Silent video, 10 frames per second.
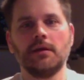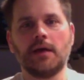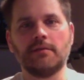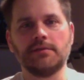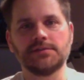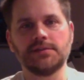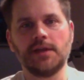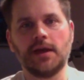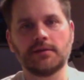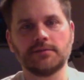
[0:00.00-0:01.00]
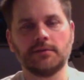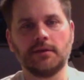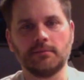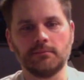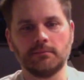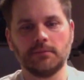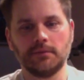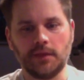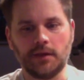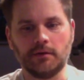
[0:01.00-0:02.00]
having snacks like
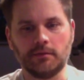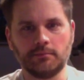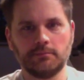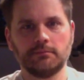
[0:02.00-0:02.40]
that are